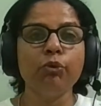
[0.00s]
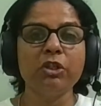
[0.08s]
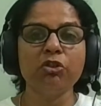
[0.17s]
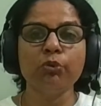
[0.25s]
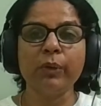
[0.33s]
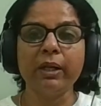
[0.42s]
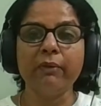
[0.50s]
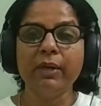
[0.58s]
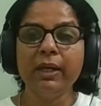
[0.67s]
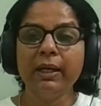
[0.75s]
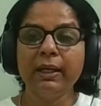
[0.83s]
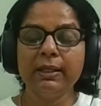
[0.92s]
verse 12.
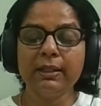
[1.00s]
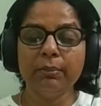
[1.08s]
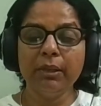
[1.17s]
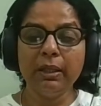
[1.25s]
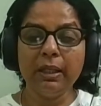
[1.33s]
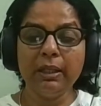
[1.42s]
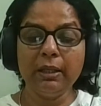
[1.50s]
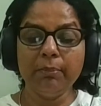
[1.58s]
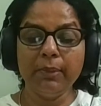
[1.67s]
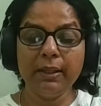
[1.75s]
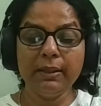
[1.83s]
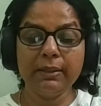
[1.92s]
Can somebody read that,
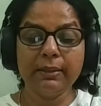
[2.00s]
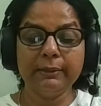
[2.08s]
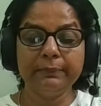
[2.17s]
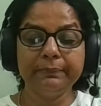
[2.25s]
please?